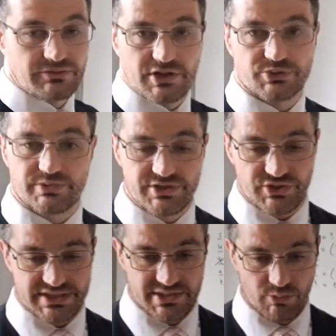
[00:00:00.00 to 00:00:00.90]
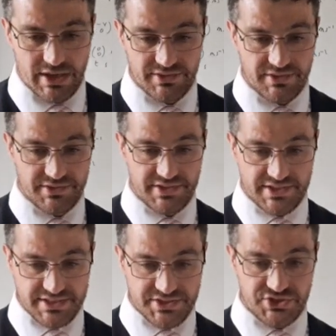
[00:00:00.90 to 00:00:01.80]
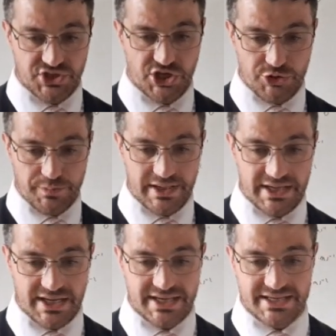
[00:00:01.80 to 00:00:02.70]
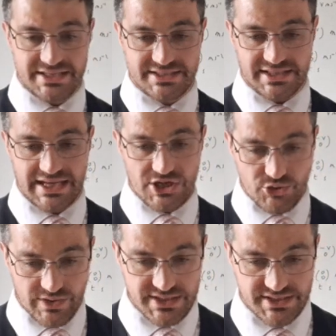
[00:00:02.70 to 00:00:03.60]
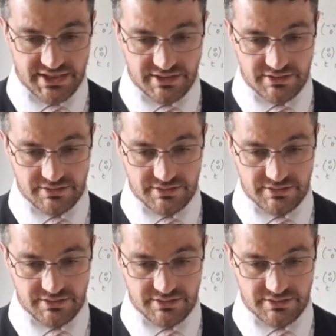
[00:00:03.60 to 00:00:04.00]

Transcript: because we're interested in when the distance QP is increasing.